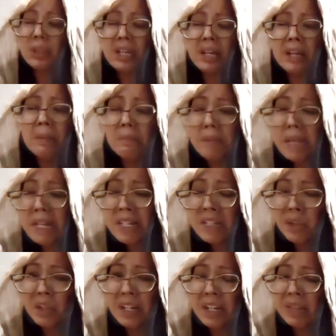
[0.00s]
didn't mean
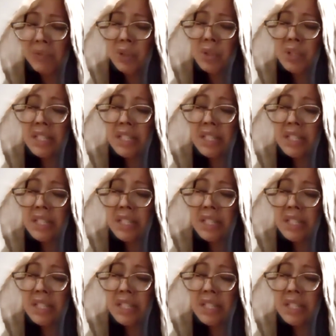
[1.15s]
to leave your